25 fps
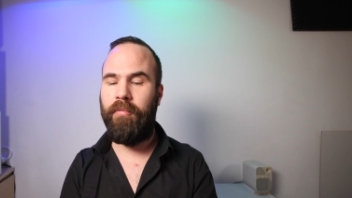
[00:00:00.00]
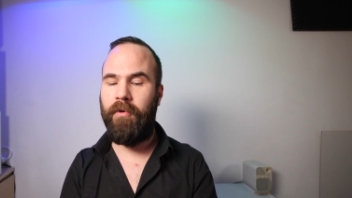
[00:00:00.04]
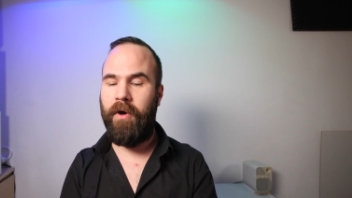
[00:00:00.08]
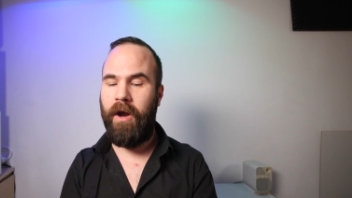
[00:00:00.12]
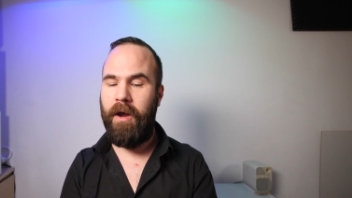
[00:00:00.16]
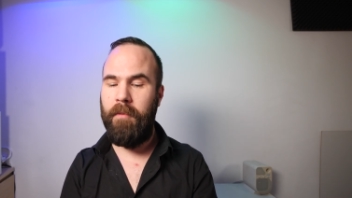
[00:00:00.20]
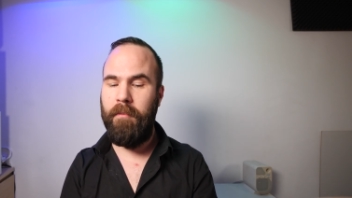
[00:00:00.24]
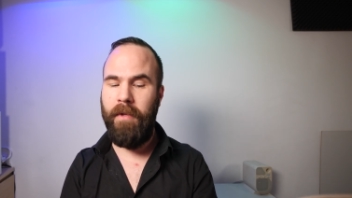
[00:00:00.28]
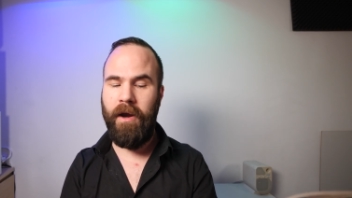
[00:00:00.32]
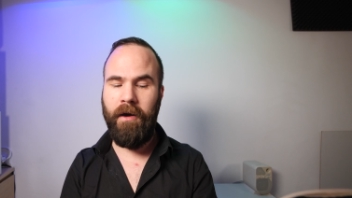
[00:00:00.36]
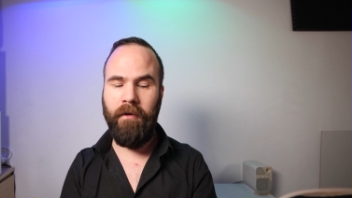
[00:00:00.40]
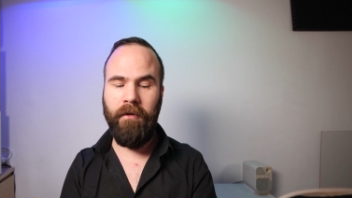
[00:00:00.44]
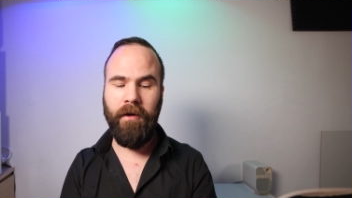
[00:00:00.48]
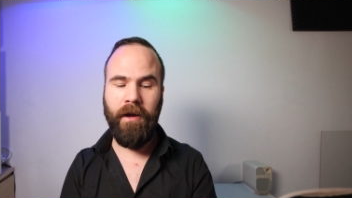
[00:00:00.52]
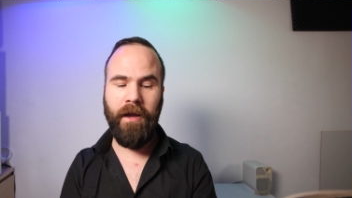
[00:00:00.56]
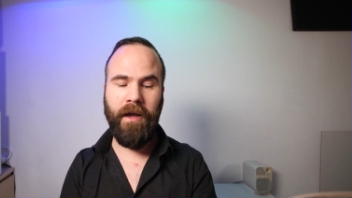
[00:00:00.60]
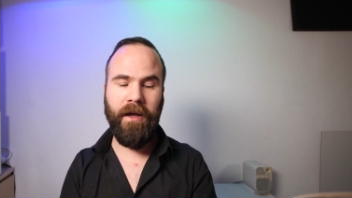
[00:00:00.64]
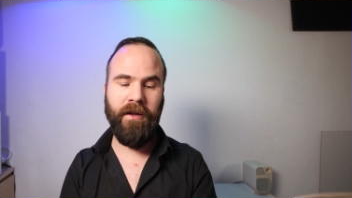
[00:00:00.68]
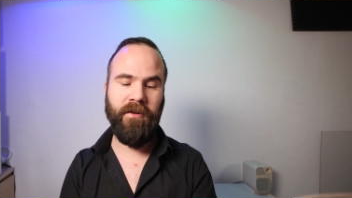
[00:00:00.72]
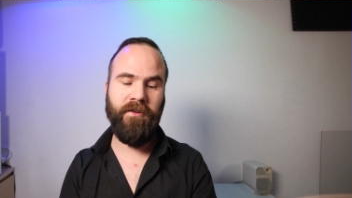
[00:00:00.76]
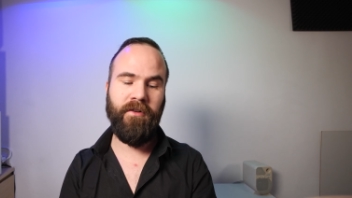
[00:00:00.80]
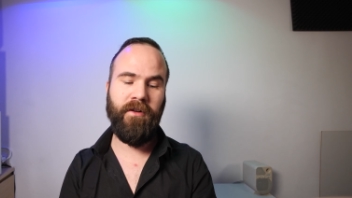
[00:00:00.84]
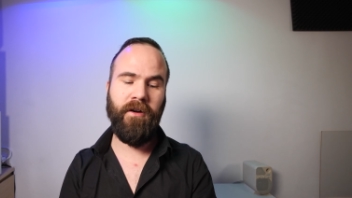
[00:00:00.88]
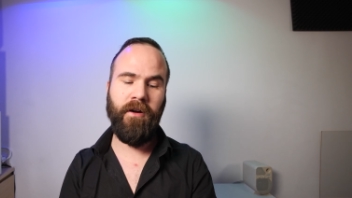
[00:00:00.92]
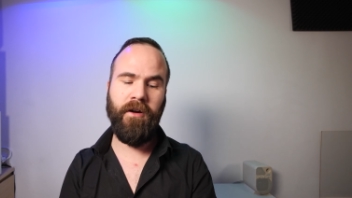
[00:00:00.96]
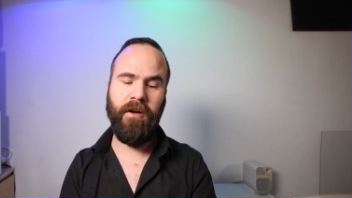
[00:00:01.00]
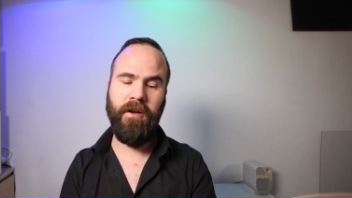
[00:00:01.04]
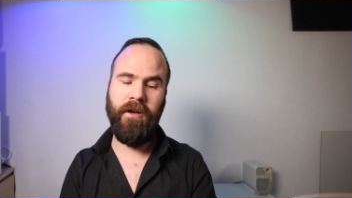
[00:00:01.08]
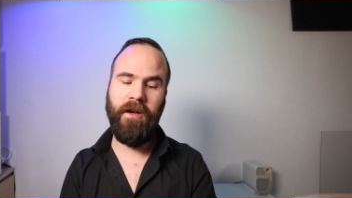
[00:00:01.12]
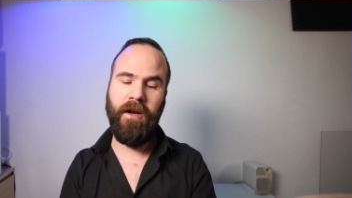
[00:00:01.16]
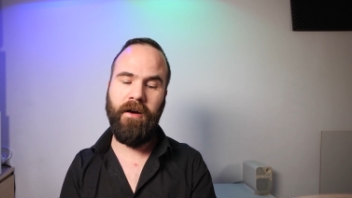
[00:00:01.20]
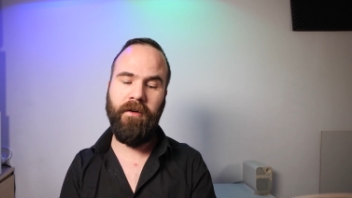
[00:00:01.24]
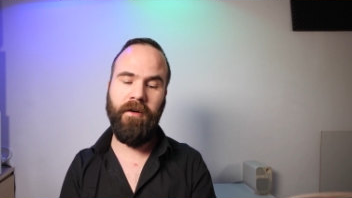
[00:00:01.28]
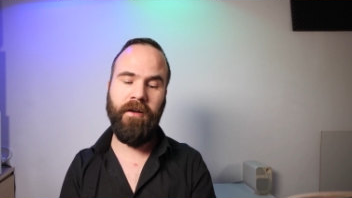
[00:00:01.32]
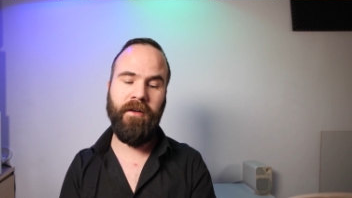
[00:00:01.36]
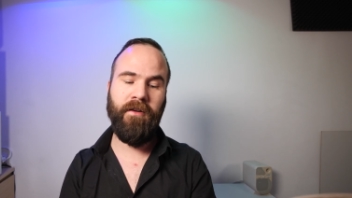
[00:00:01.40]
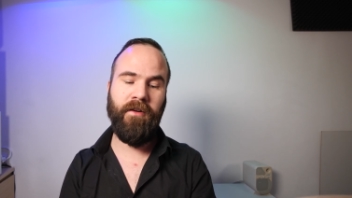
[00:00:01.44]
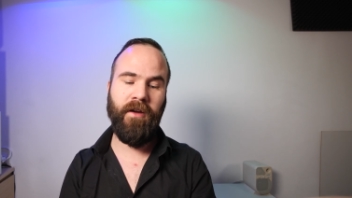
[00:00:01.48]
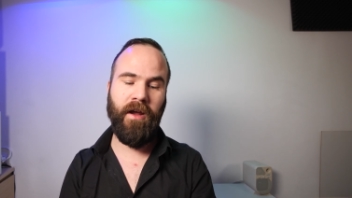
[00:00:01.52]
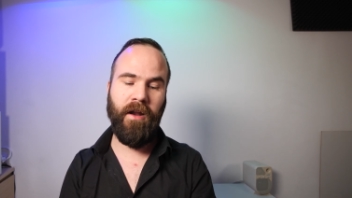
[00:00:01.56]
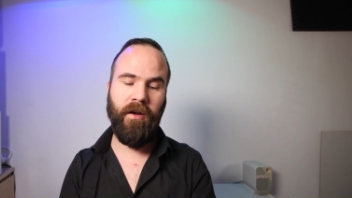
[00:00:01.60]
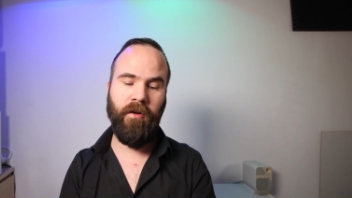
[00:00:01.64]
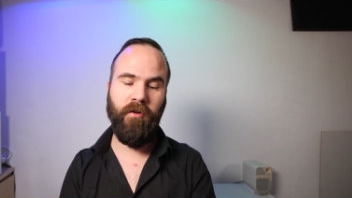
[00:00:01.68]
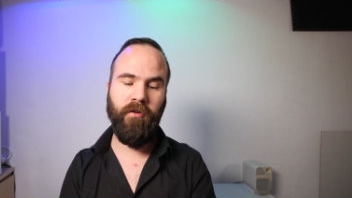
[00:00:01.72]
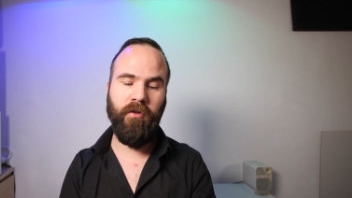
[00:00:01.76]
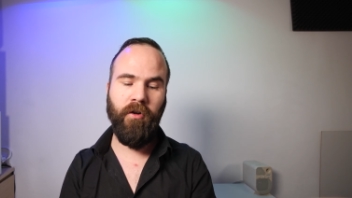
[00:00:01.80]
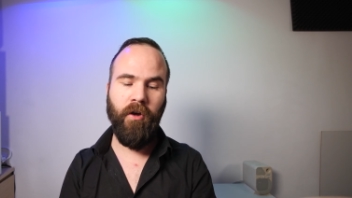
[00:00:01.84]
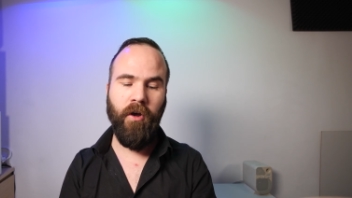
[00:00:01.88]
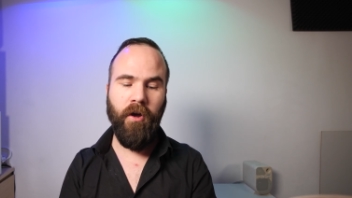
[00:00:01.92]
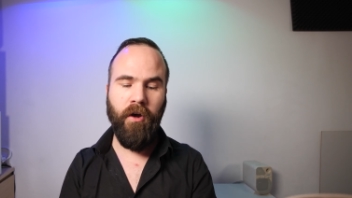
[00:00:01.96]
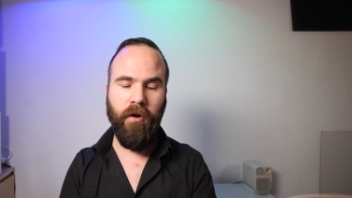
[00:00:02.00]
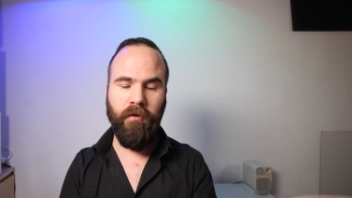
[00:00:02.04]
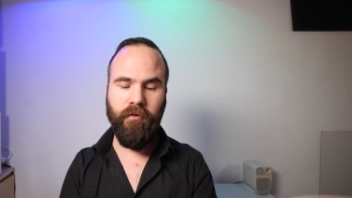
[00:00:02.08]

primary and secondary channels